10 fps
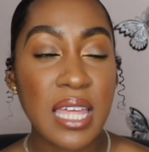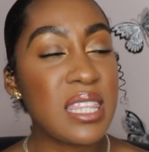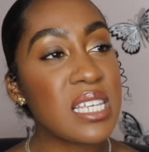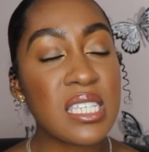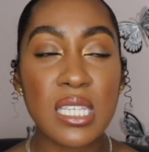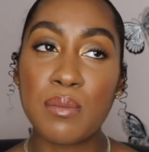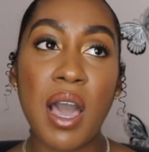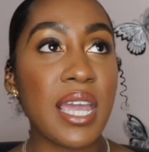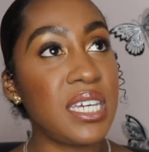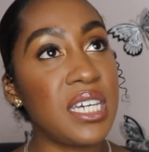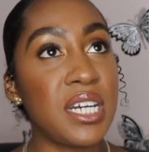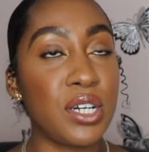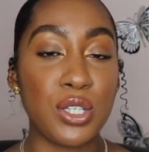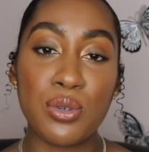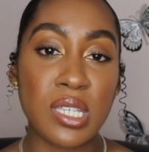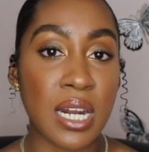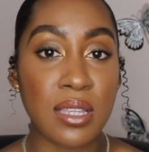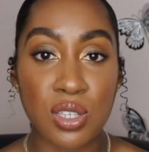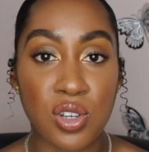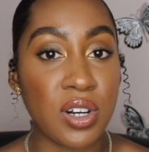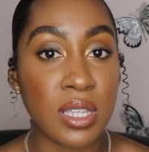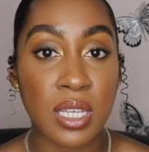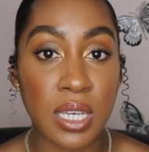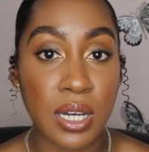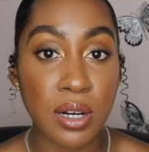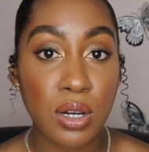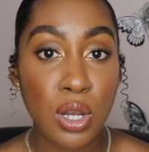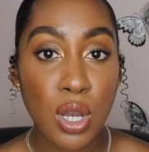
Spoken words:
This is my year, you said at the start of the year.